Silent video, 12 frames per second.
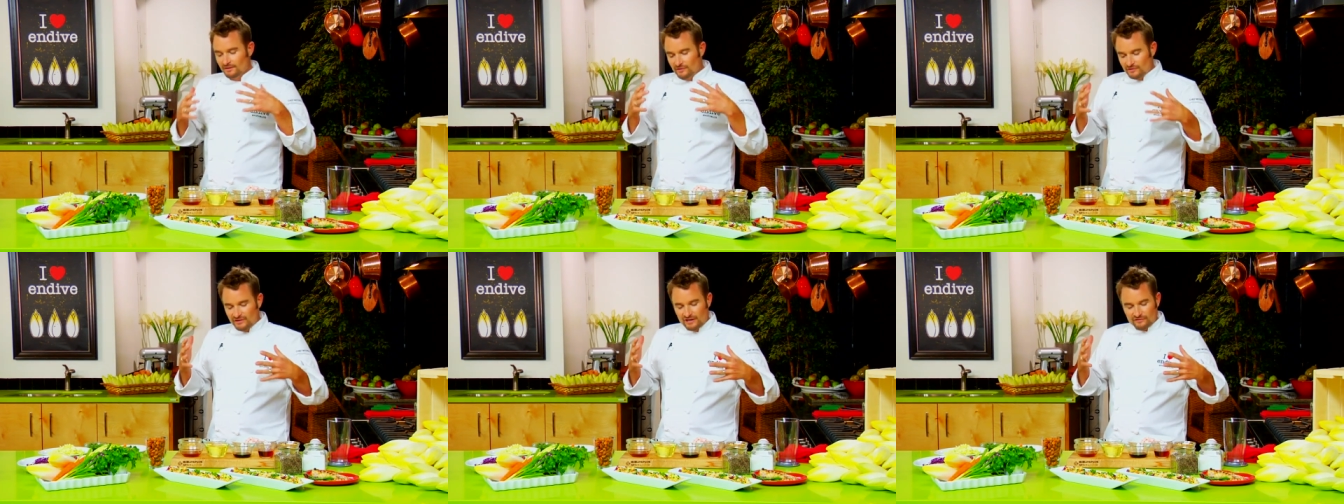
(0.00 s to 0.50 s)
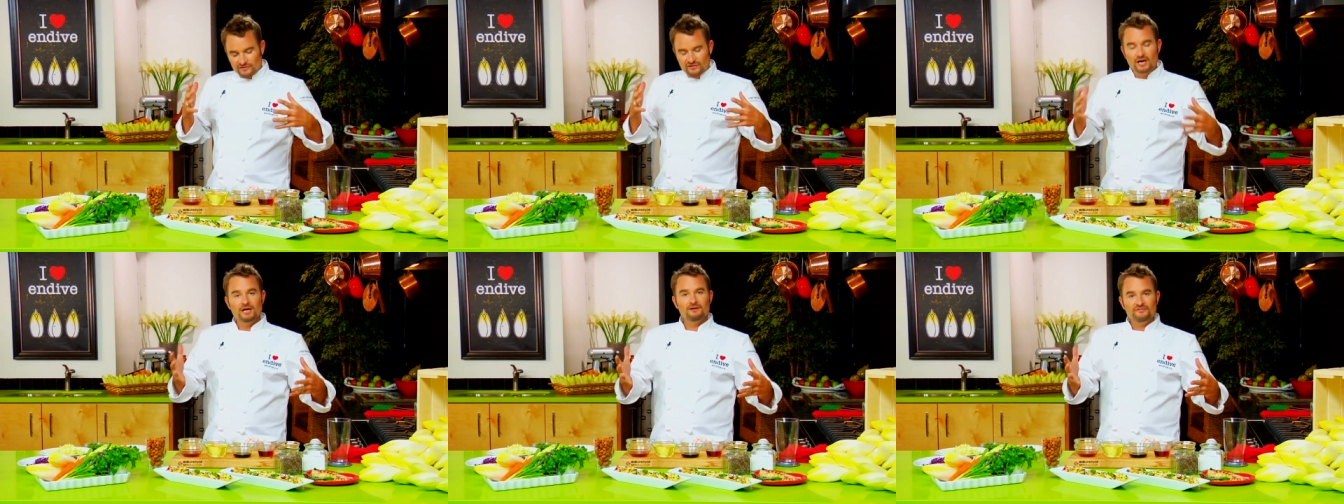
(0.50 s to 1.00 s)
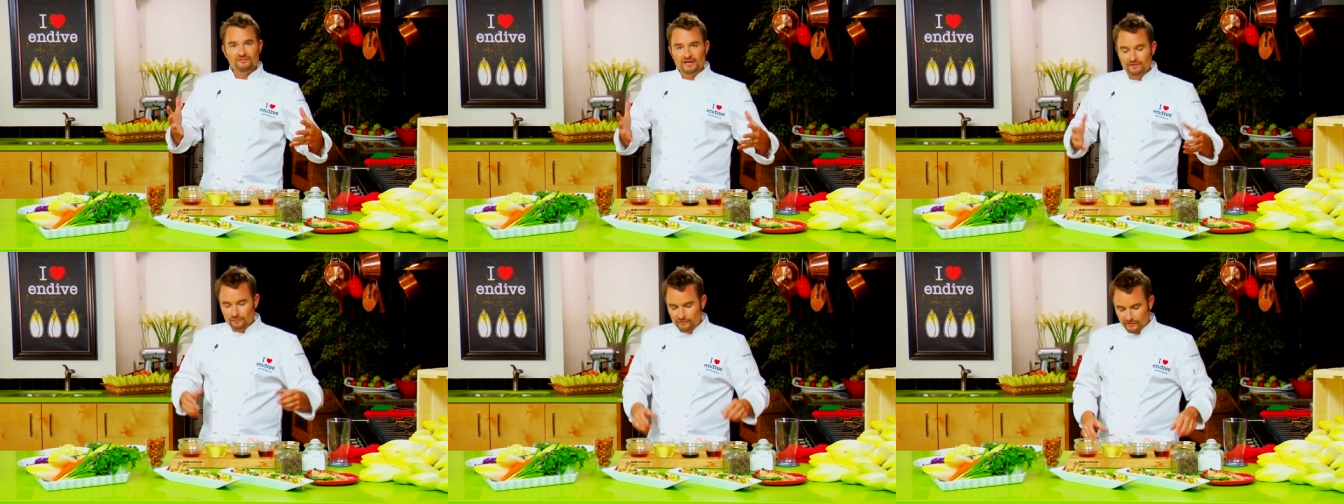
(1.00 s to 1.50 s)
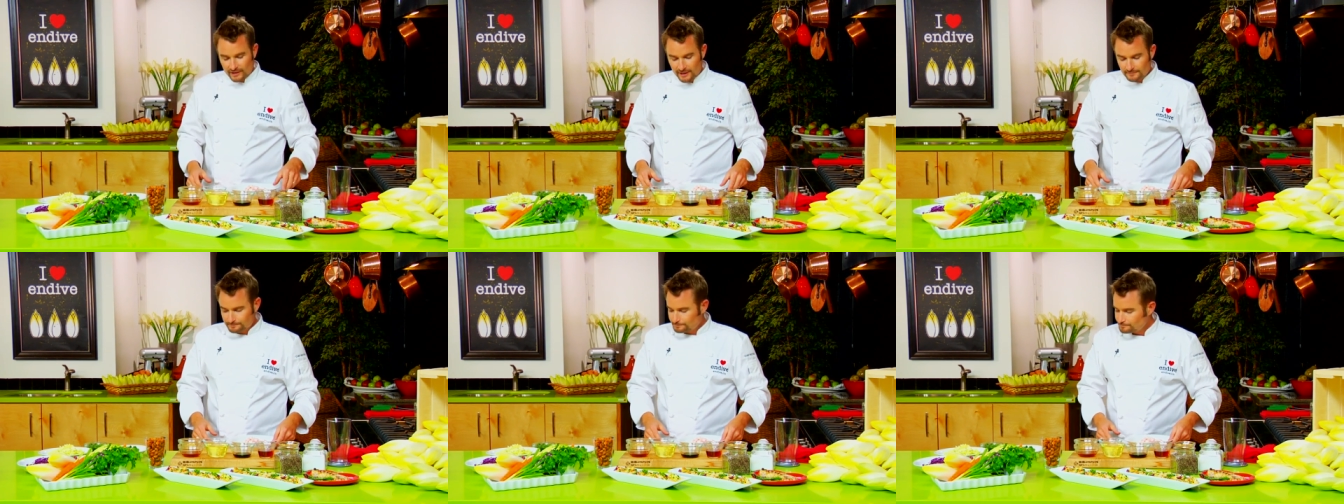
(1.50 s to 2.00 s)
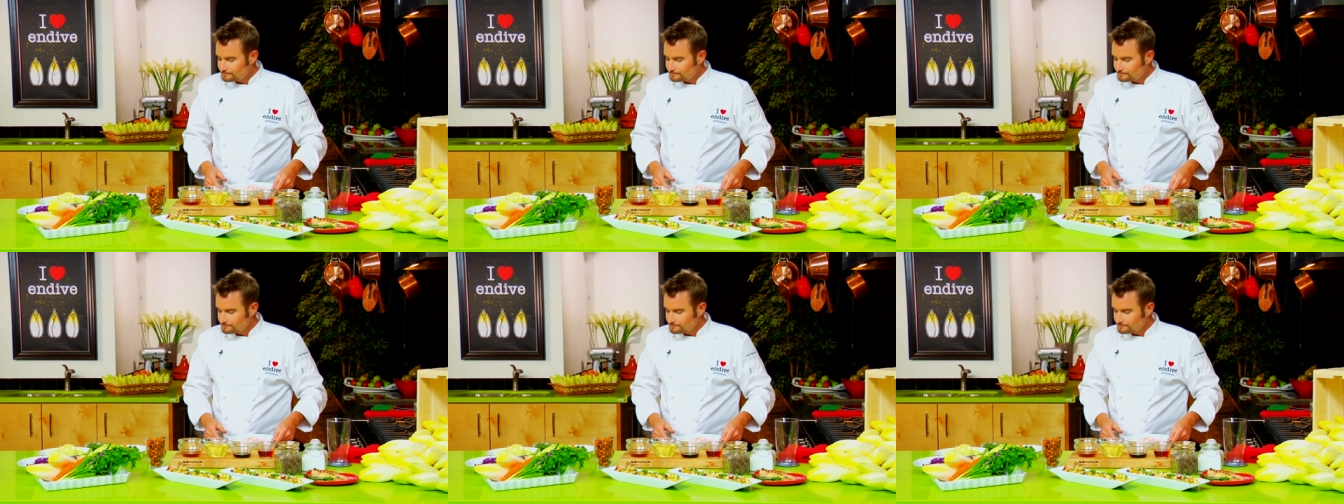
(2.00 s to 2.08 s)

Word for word: This has a ton of flavors in it,